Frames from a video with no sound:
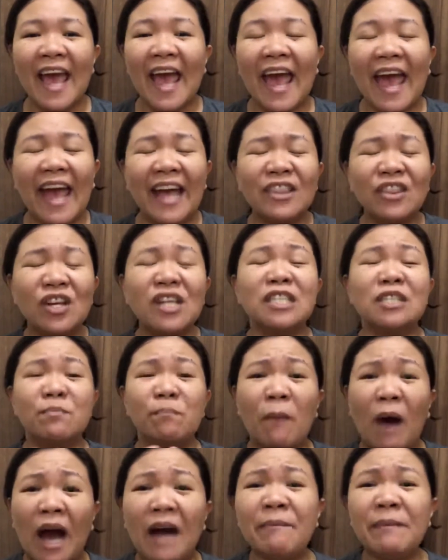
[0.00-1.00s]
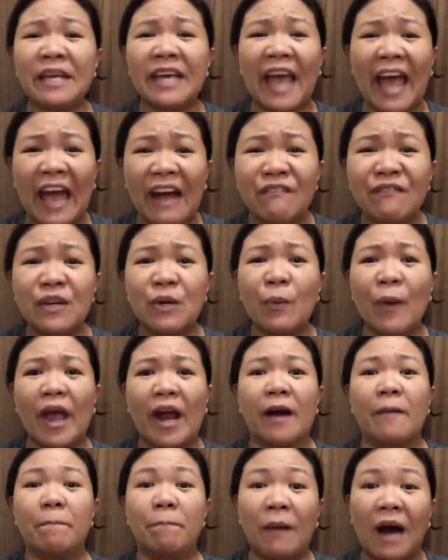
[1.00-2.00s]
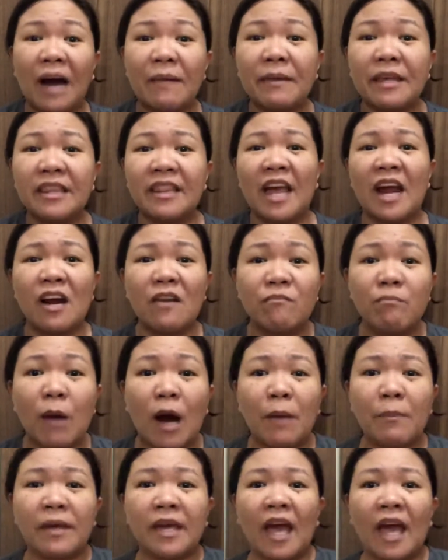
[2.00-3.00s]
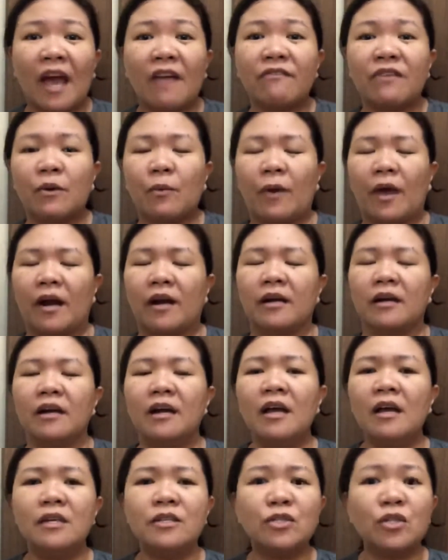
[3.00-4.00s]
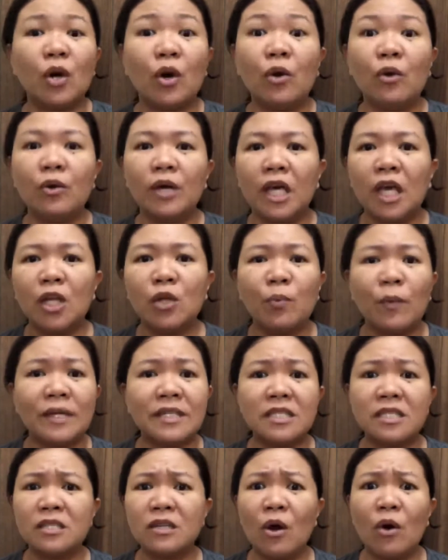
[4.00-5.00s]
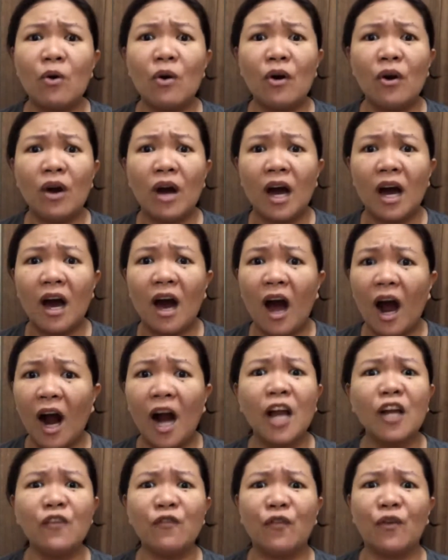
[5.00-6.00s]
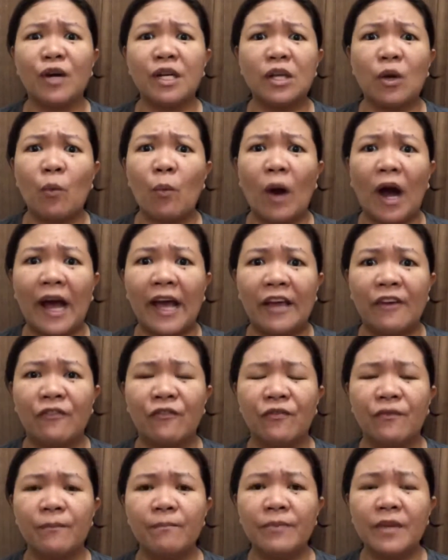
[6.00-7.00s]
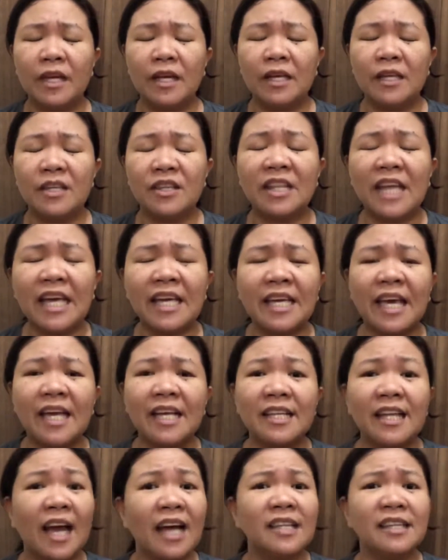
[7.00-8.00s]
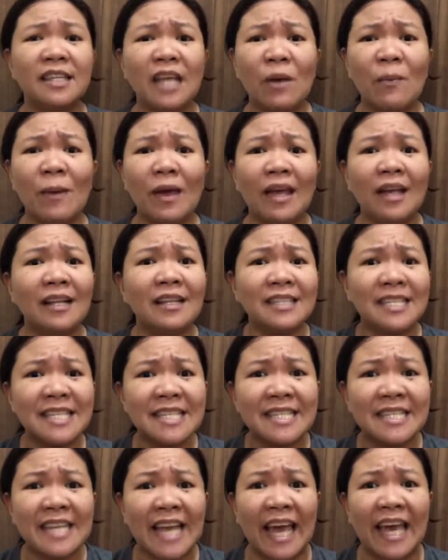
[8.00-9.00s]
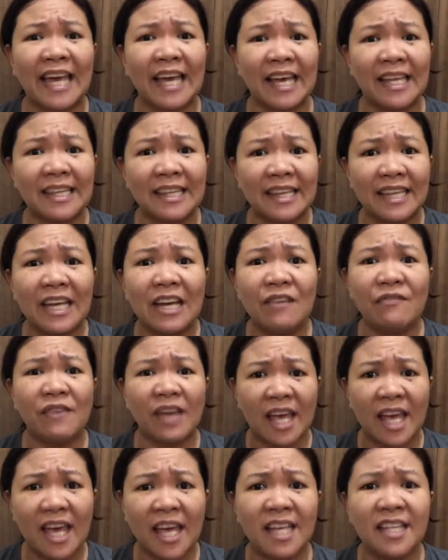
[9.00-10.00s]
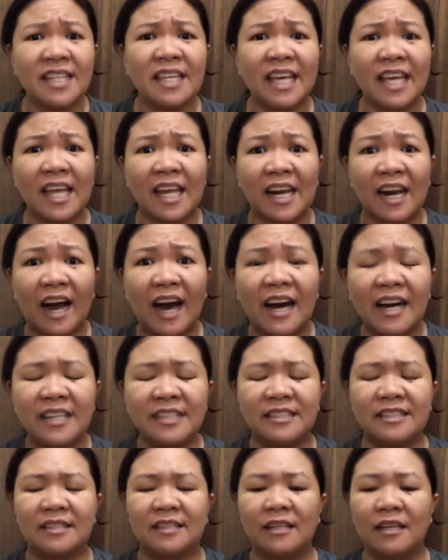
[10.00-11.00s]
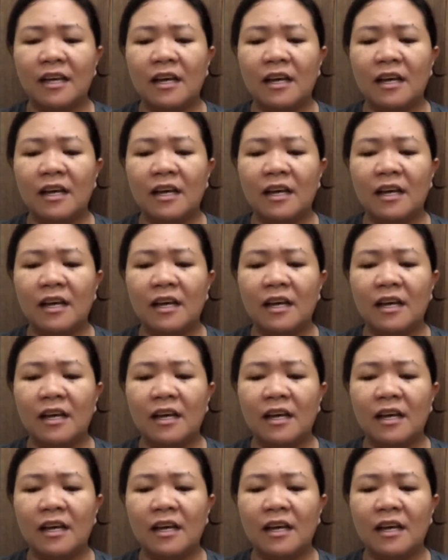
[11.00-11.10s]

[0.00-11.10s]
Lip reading: And there's bombing everywhere. Bombing there, bombing everywhere. So it was so hard for the wife, thinking that they will stay and live in Iran.